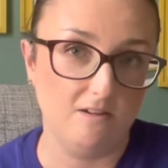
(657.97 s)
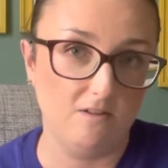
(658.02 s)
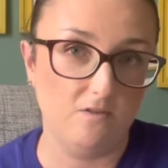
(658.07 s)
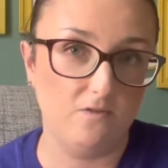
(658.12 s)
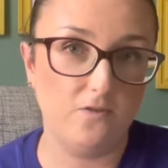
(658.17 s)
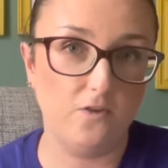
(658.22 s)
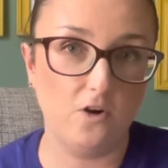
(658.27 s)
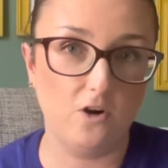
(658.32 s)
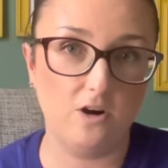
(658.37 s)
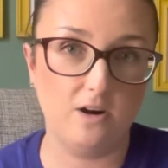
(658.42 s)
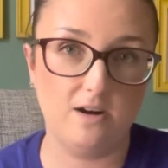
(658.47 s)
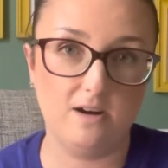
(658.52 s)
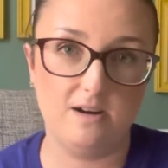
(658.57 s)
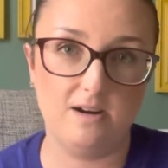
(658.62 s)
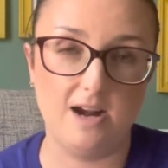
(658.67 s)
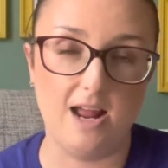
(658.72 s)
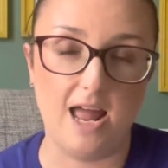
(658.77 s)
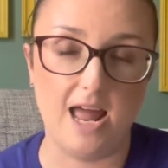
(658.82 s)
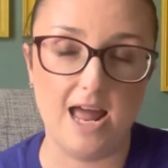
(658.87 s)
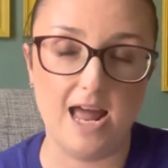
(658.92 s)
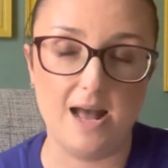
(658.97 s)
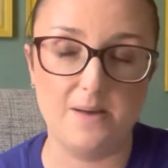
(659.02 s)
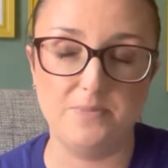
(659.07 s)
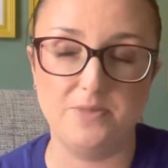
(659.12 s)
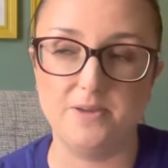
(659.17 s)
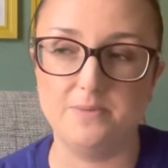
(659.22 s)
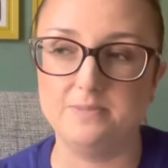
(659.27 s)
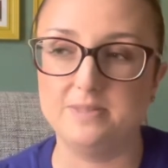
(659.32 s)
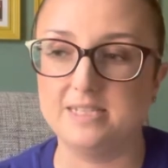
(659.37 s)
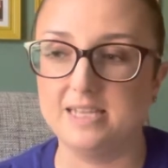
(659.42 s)
for
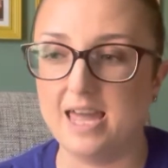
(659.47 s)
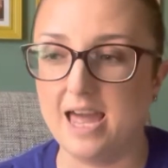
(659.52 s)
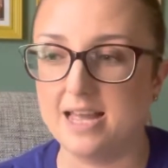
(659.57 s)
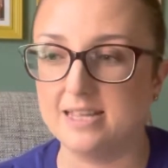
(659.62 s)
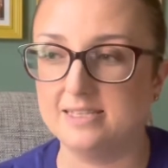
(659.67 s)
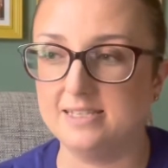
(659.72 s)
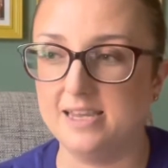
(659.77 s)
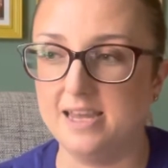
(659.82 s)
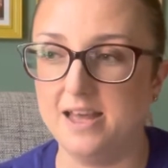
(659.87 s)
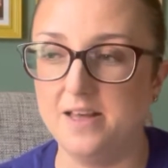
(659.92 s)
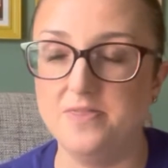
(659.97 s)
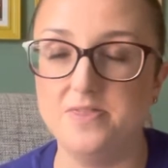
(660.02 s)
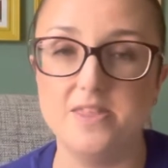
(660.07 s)
them to get it. And